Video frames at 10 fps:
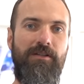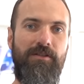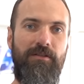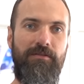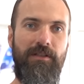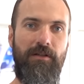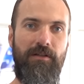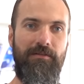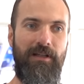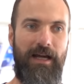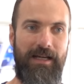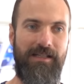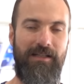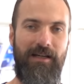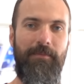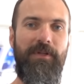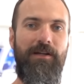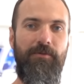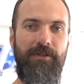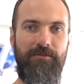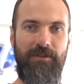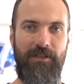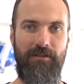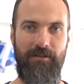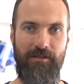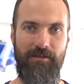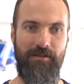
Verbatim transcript: So the last update we were